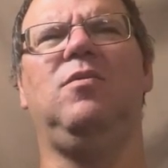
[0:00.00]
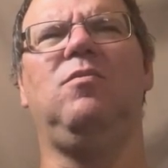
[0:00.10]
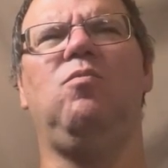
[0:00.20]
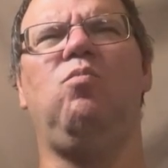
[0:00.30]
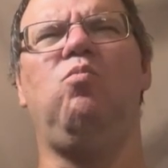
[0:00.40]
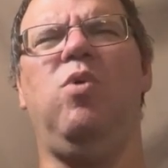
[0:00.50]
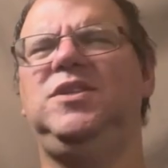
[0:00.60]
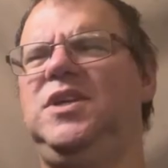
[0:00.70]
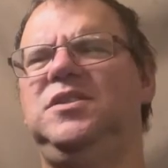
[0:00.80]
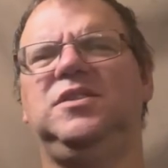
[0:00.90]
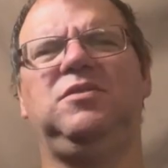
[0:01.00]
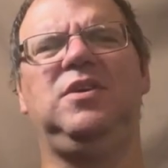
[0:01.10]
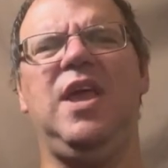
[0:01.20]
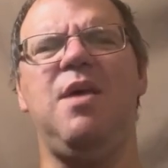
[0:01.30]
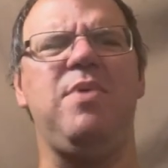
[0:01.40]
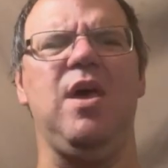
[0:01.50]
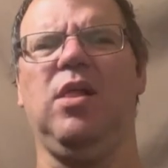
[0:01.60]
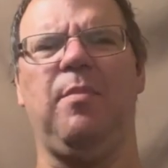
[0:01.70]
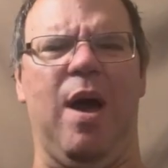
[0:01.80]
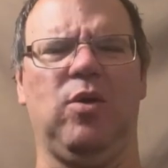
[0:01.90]
what's this going to be all
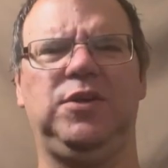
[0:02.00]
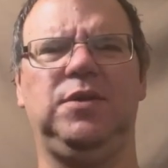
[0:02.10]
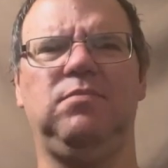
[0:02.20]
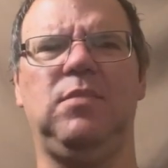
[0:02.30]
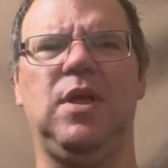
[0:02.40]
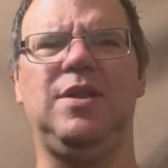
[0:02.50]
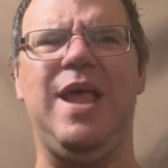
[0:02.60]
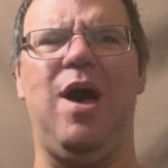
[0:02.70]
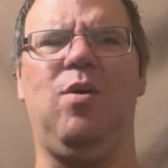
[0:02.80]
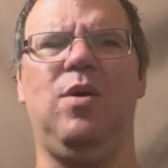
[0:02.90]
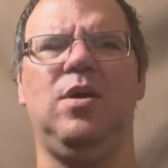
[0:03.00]
about? Now,